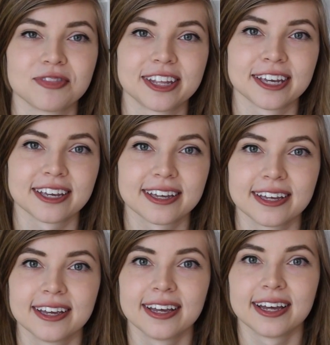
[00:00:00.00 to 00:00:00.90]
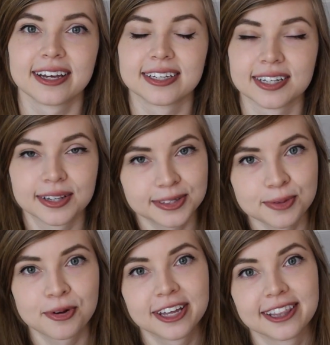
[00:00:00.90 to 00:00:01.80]
like, because I looked
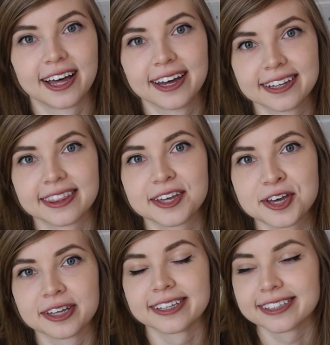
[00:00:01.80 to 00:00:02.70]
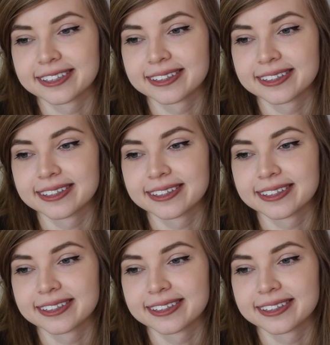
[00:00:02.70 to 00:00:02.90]
up online that